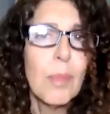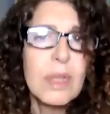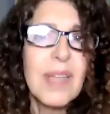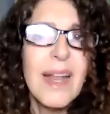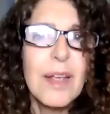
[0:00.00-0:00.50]

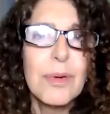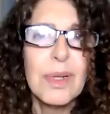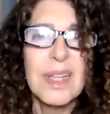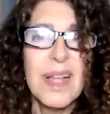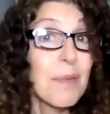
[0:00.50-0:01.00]

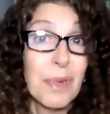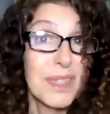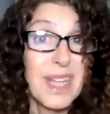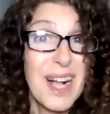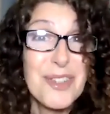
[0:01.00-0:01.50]
multilingual and
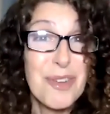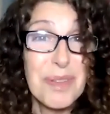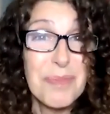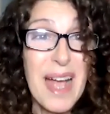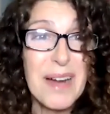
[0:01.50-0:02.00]

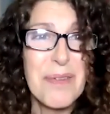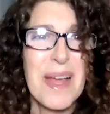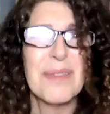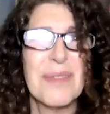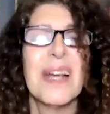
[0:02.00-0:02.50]
multicultural
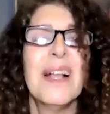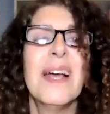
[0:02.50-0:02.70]
background.